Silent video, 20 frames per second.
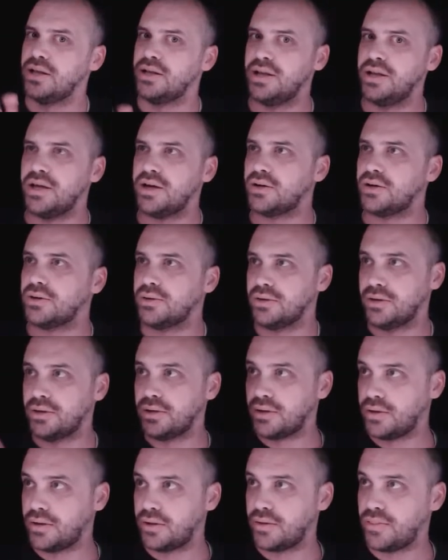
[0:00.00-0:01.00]
Now,
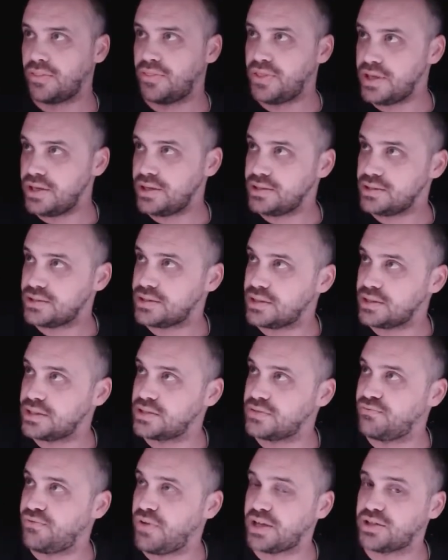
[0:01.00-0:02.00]
this
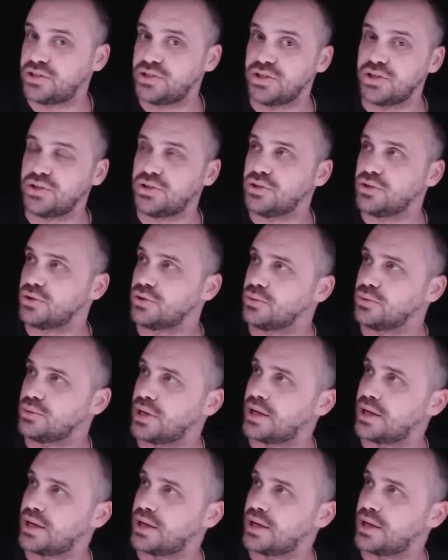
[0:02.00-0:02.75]
is vector u